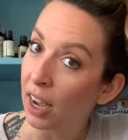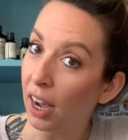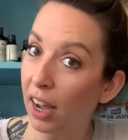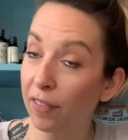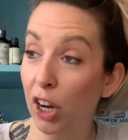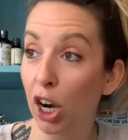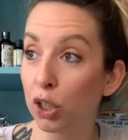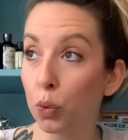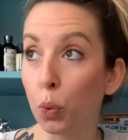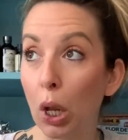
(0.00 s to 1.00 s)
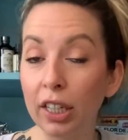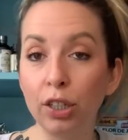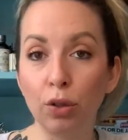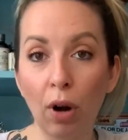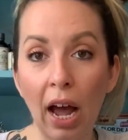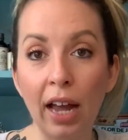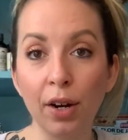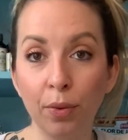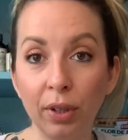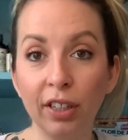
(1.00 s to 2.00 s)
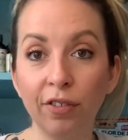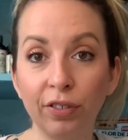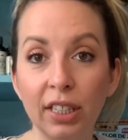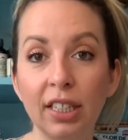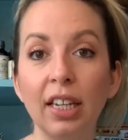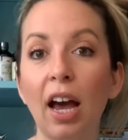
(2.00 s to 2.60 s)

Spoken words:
If your hair's really dry or really frizzy,